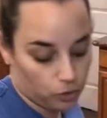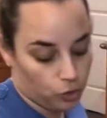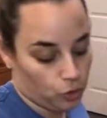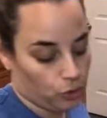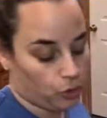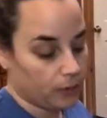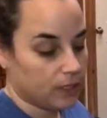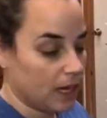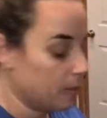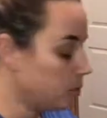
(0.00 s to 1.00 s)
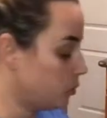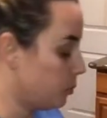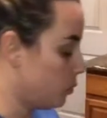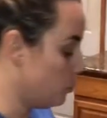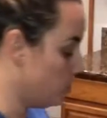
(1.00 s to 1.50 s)
2 to 3
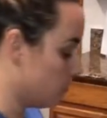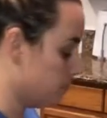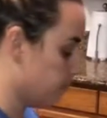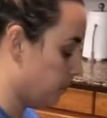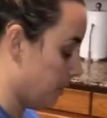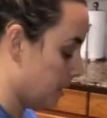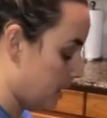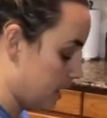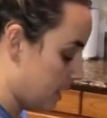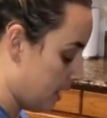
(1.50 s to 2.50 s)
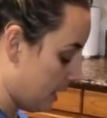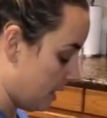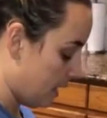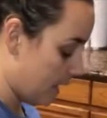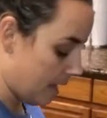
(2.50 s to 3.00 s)
tablespoons.
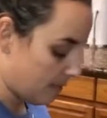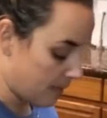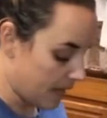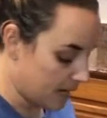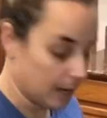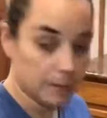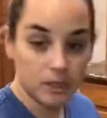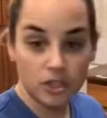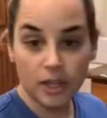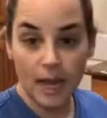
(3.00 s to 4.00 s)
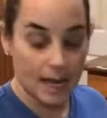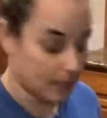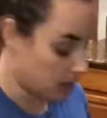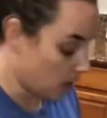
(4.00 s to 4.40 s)
And then I'm gonna start adding